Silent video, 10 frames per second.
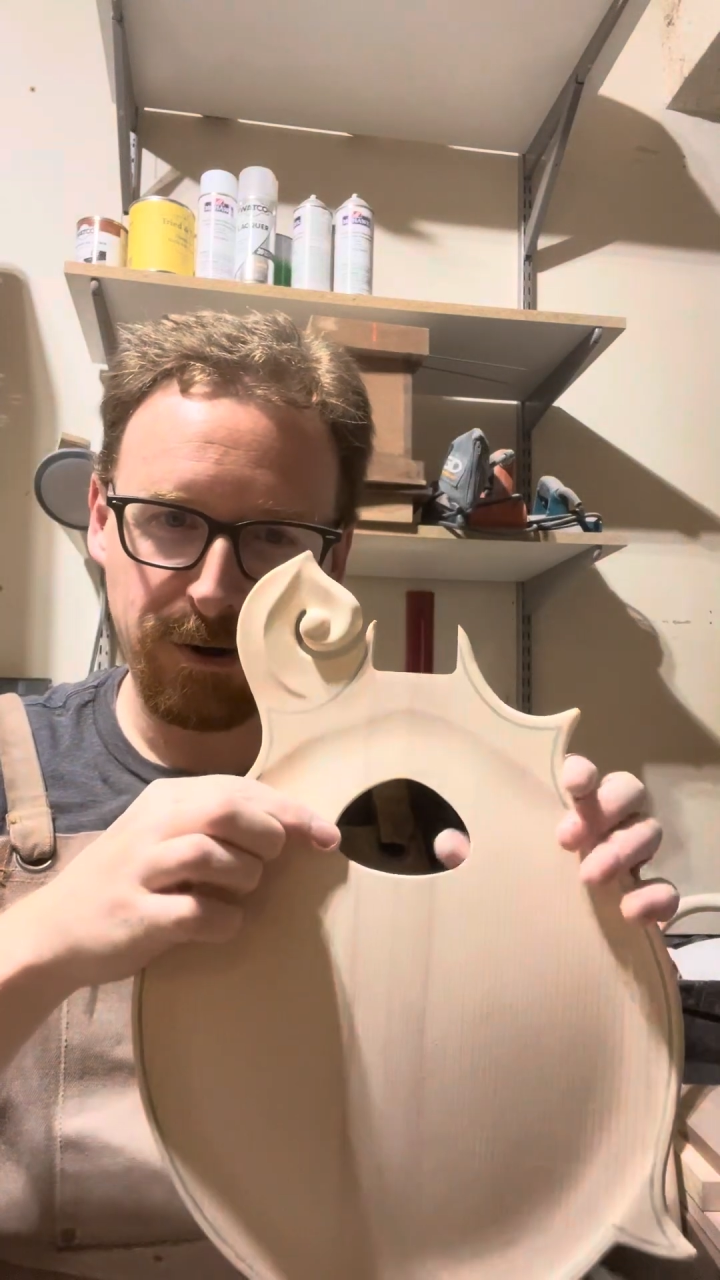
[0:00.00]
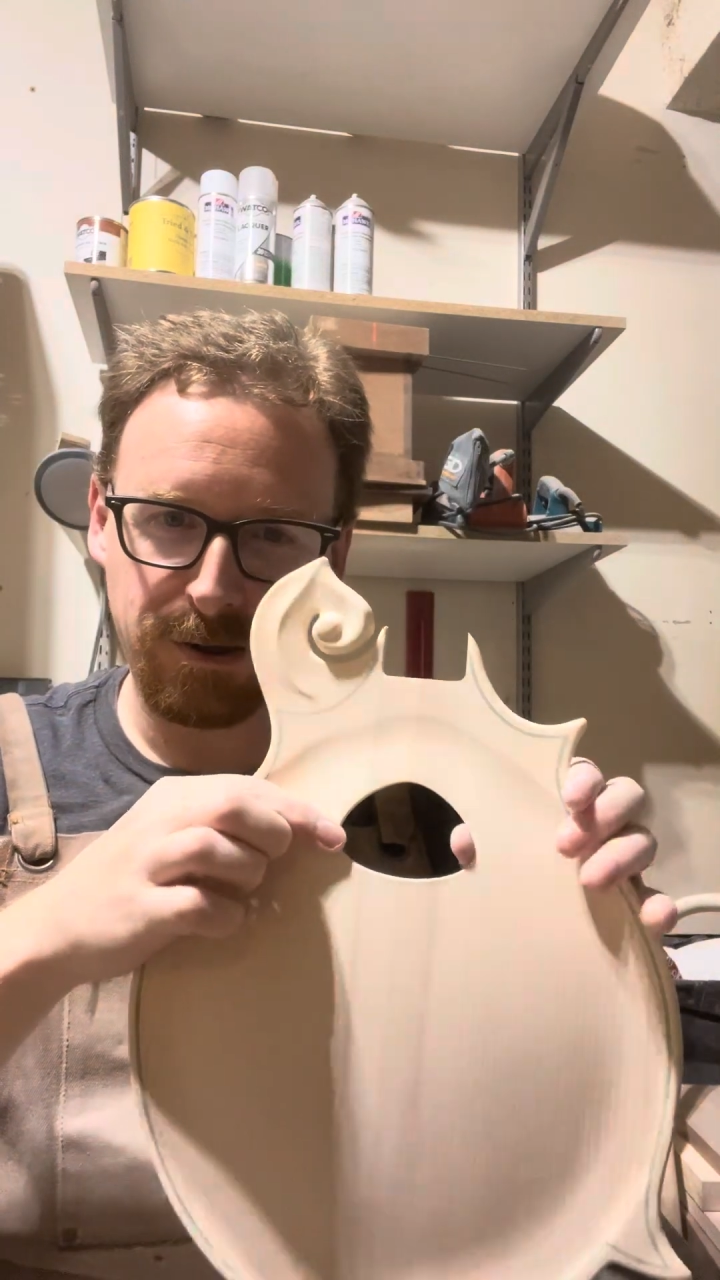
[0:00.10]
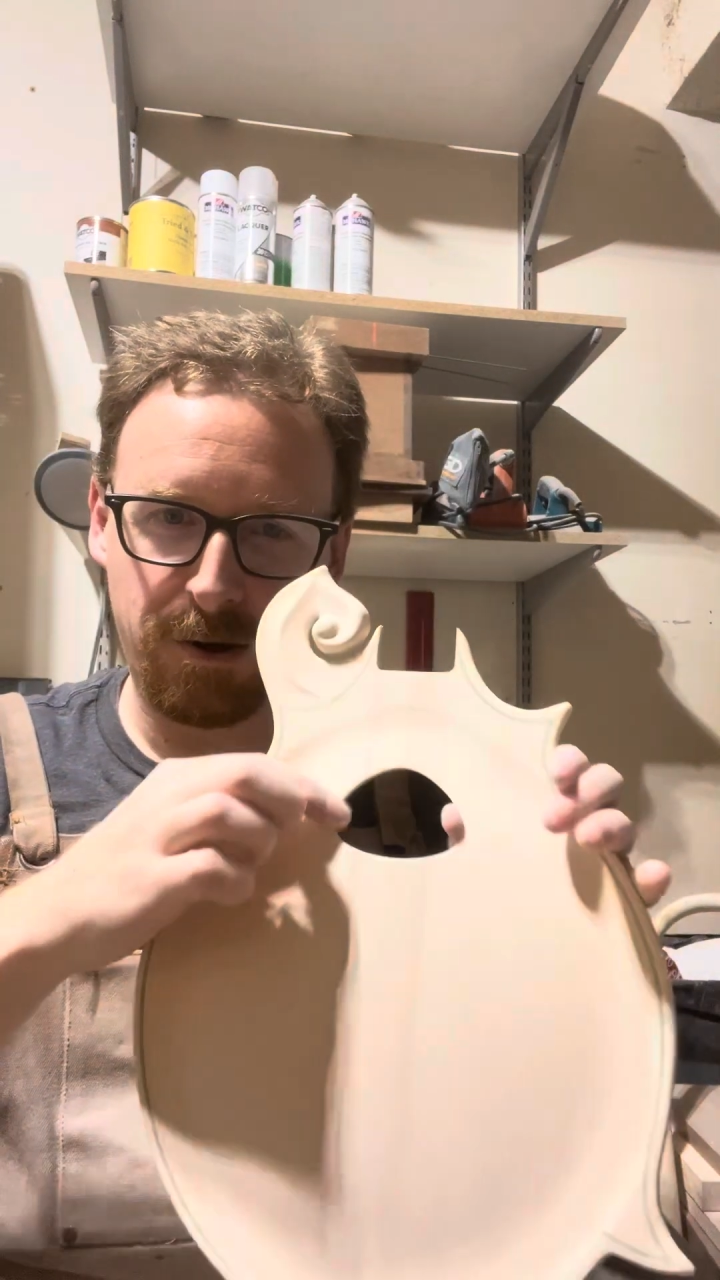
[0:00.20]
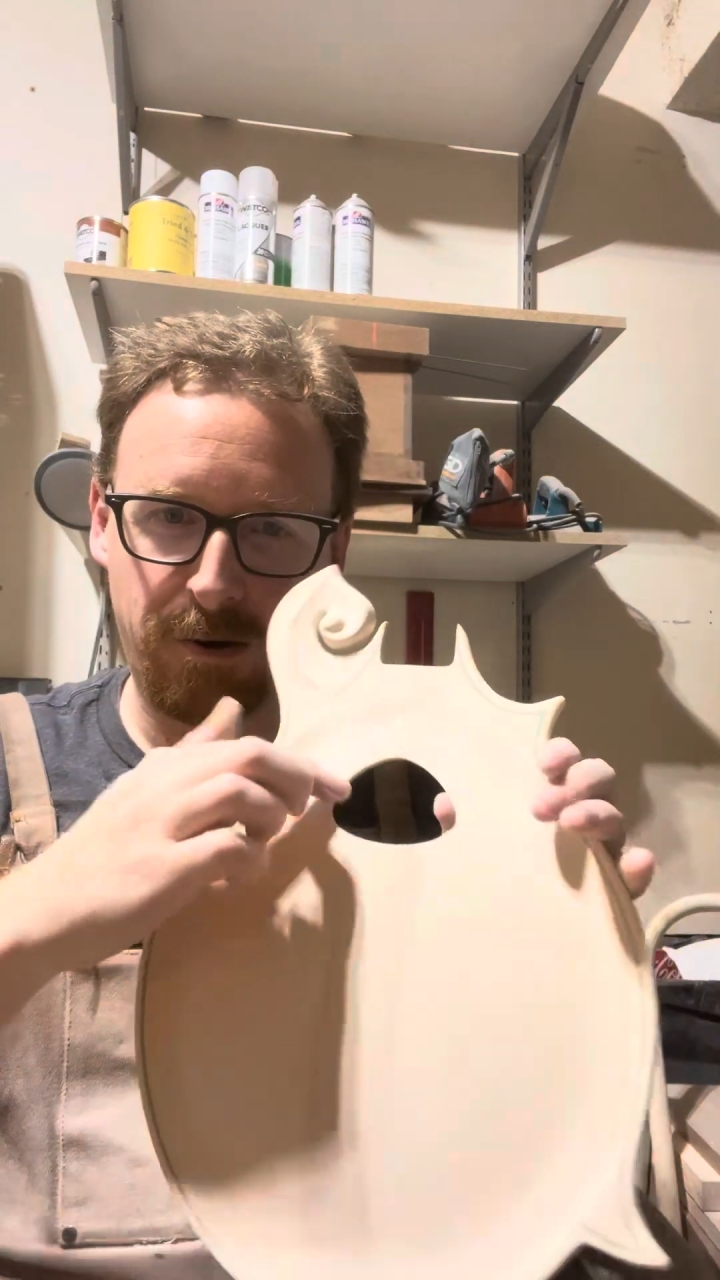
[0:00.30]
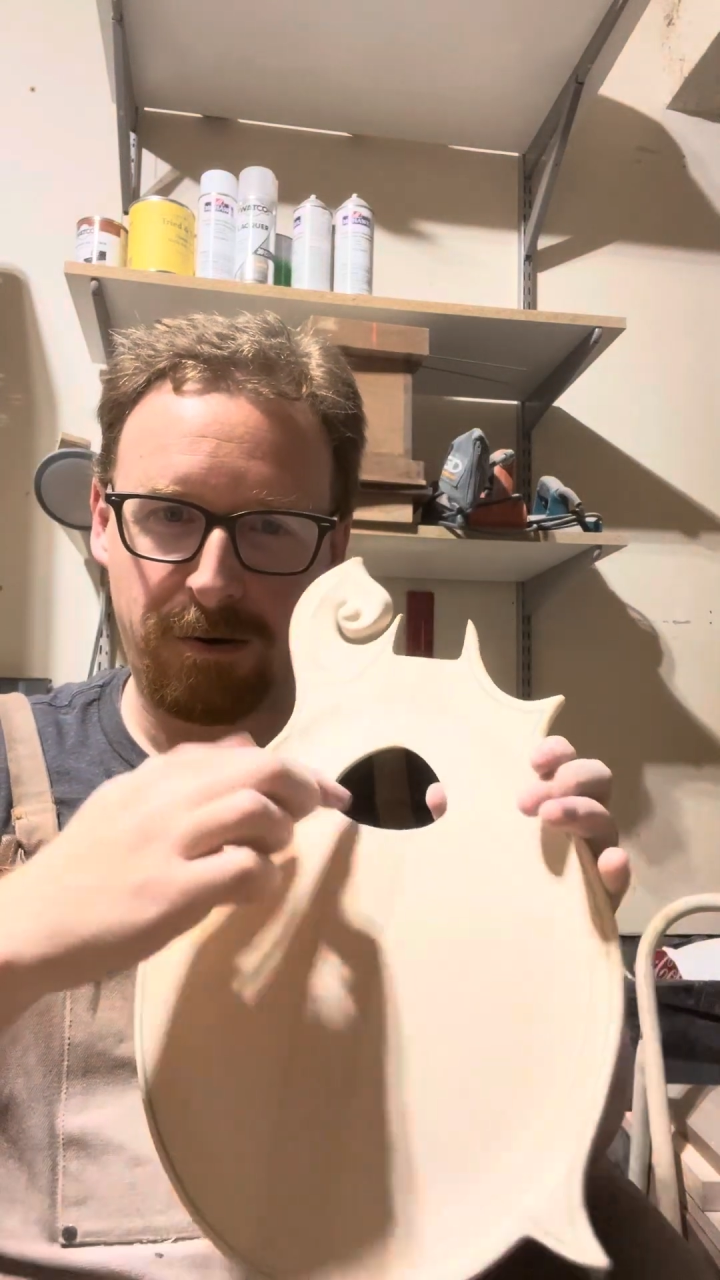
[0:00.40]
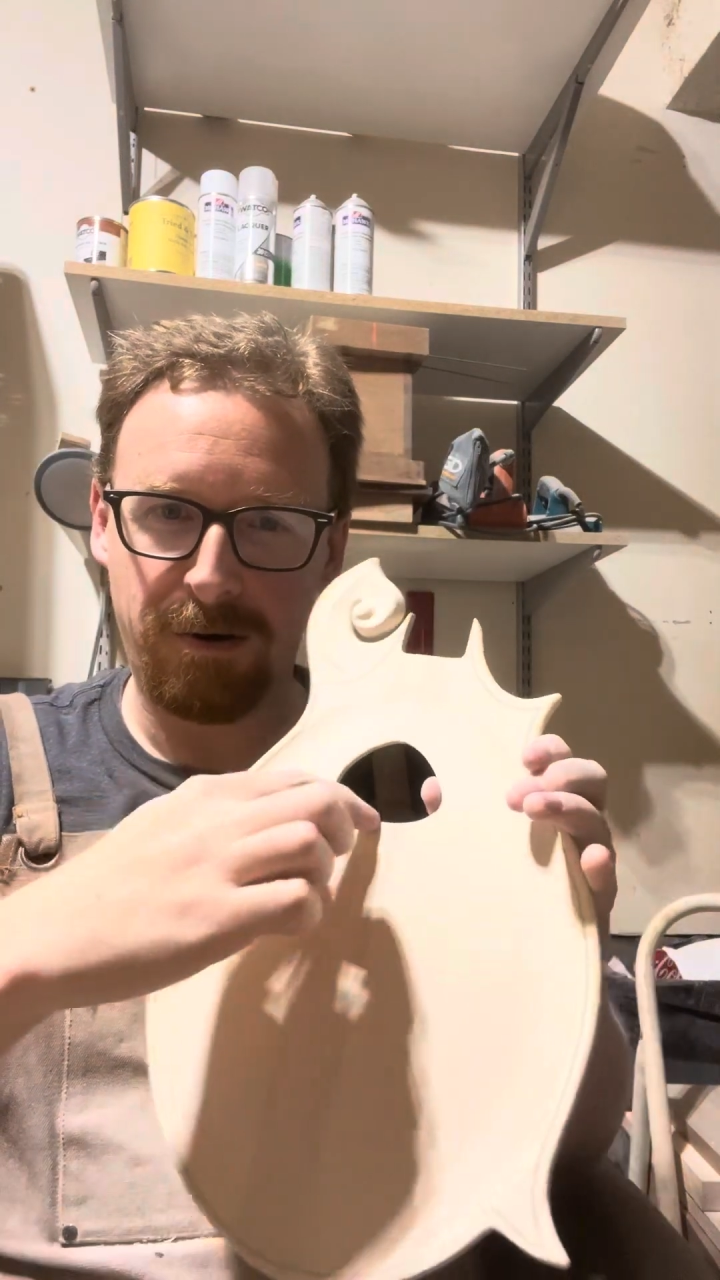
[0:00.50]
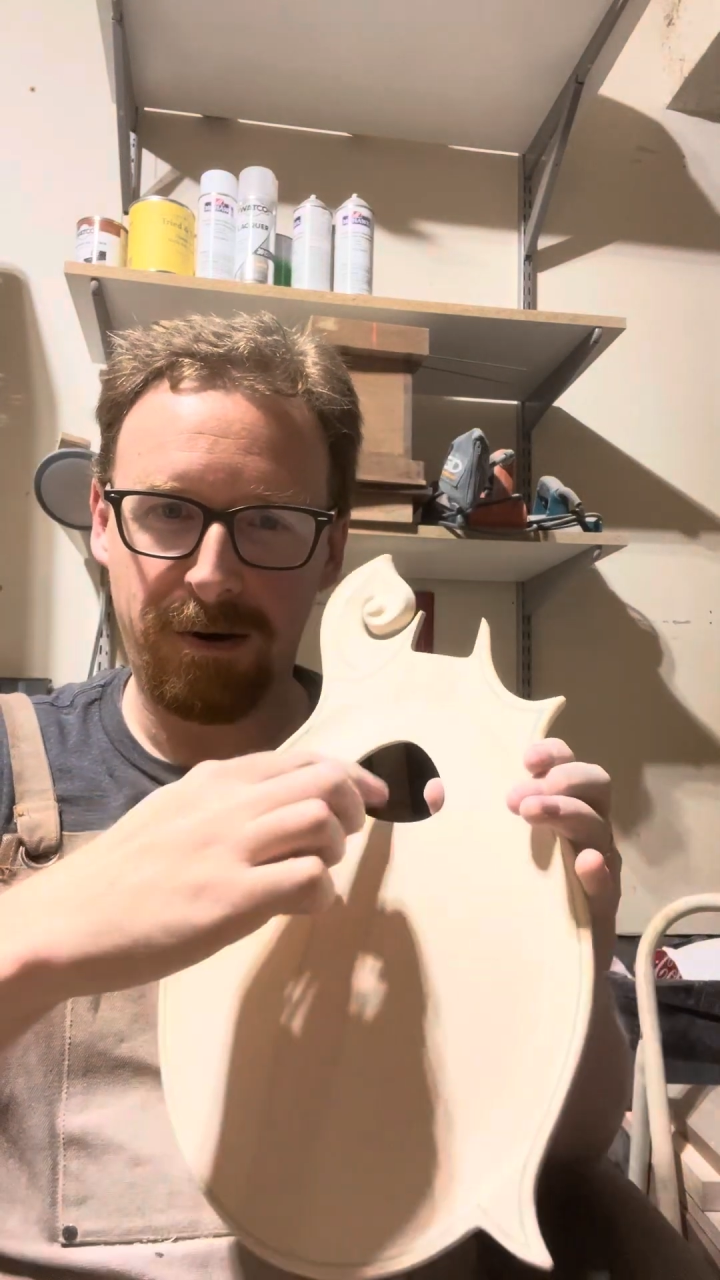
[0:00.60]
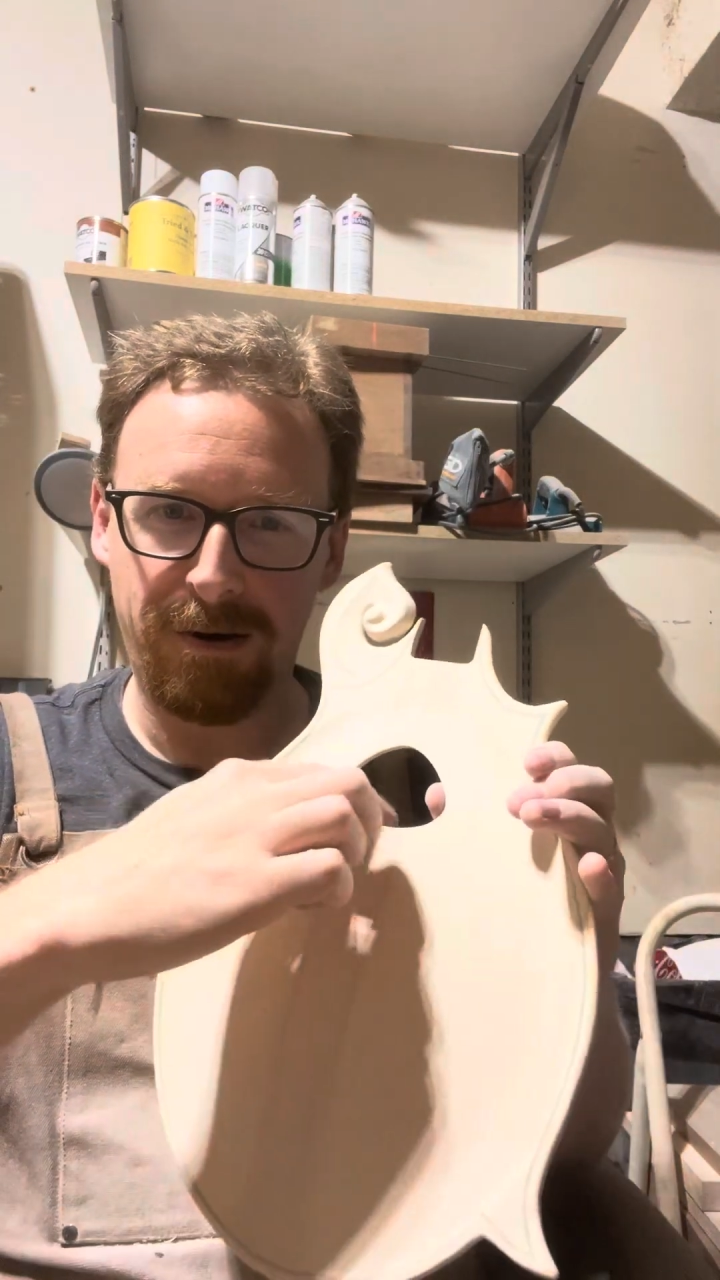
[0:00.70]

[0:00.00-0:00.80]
so